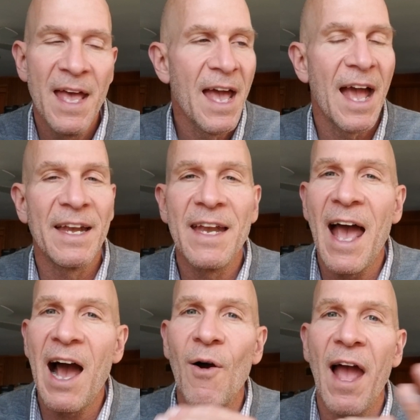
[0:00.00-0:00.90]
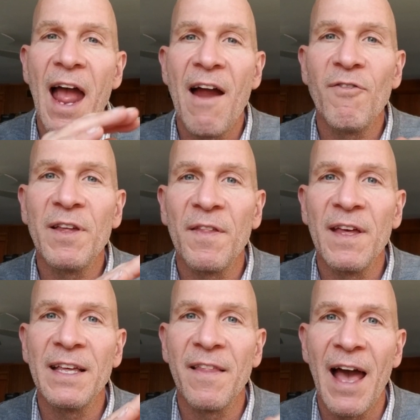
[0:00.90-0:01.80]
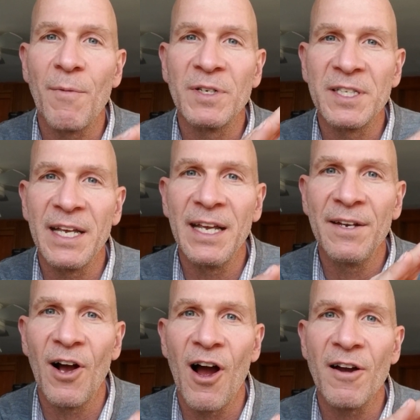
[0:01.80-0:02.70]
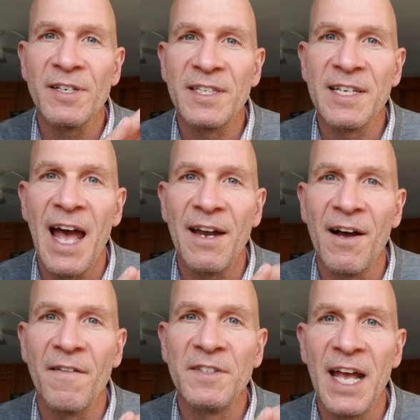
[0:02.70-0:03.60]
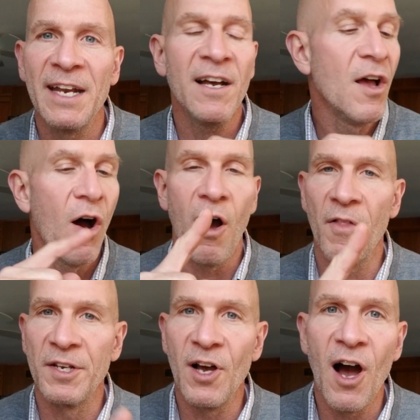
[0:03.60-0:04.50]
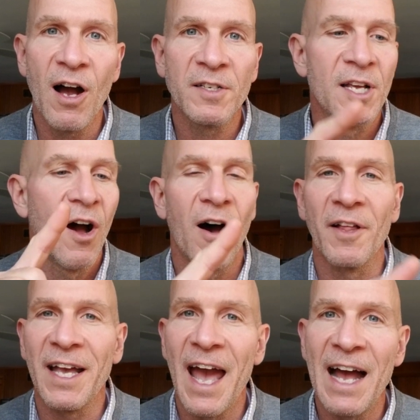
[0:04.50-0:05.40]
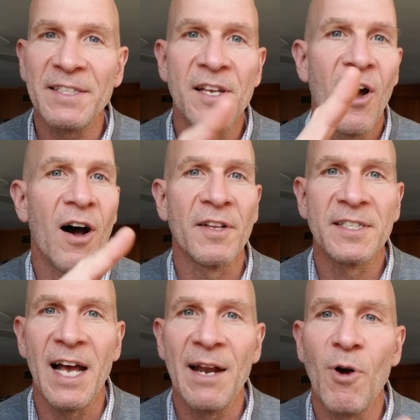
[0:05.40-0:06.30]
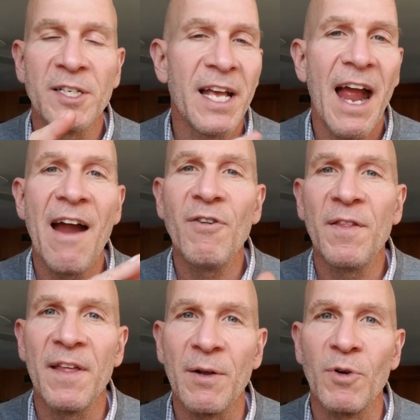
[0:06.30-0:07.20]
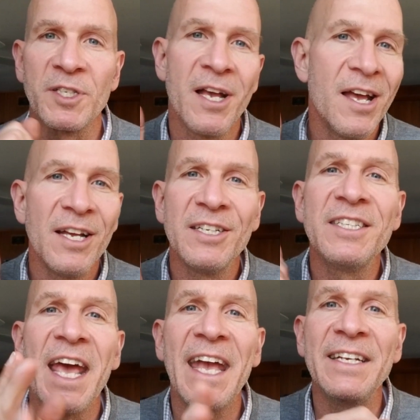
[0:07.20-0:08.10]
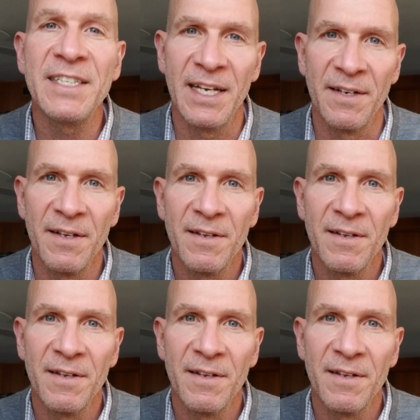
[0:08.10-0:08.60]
and now everything that was in our set of data, all the dogs, all the cats, all the sidewalks, everything was tainted,